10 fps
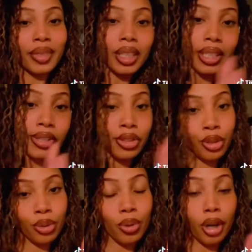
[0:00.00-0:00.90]
These
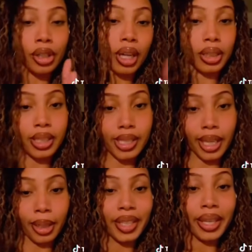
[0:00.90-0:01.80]
two are not the
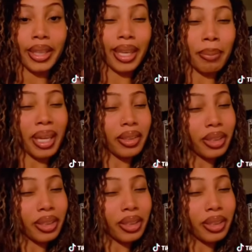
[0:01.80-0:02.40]
same. They may